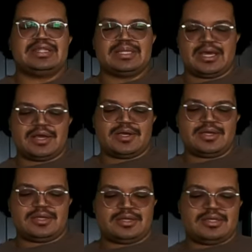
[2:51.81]
in
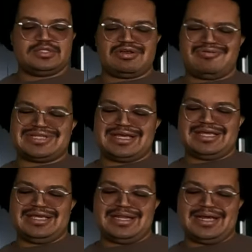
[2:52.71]
there. So I was like,
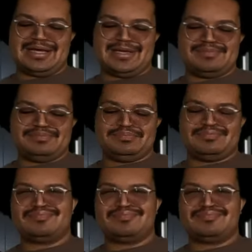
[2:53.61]
key lime.